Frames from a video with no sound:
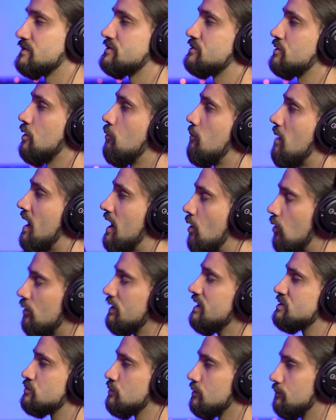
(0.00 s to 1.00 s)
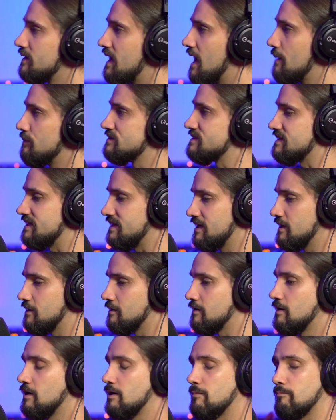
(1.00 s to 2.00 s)
So my audience will be able to
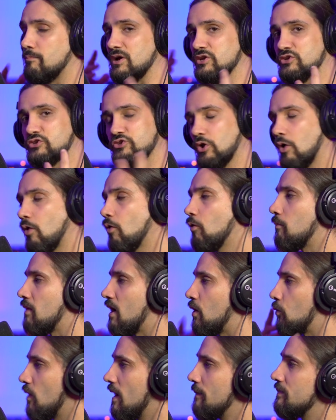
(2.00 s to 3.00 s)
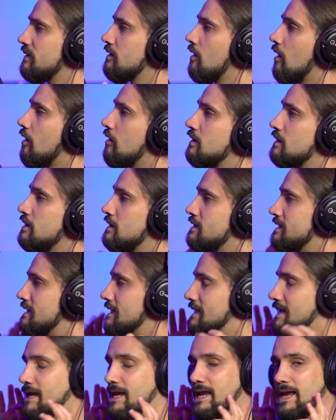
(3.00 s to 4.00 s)
hear my show, my webinar
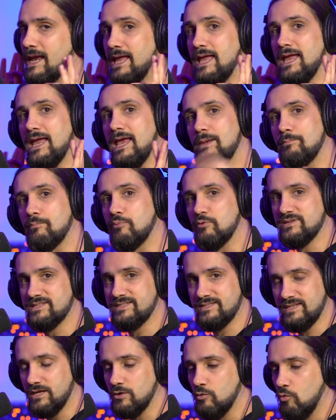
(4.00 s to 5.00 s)
in pristine